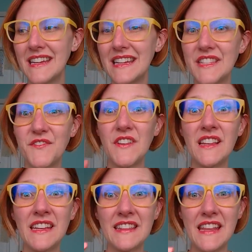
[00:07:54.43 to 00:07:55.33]
it's
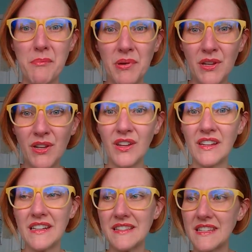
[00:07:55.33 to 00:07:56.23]
feeling that
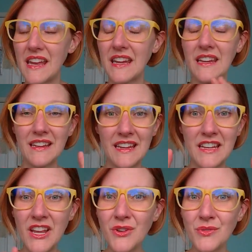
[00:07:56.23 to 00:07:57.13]
pull, and it's like
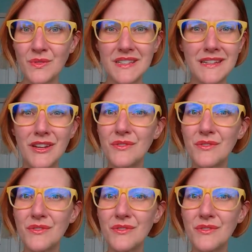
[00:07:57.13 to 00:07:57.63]
it knows